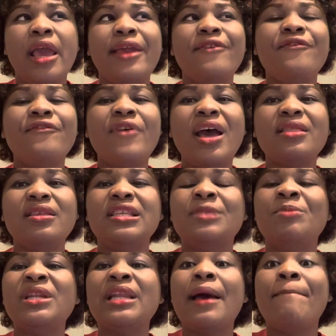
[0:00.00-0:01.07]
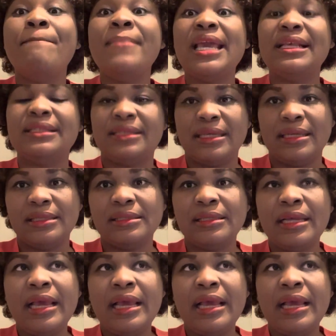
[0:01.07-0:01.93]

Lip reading: In fact, it's been amazing.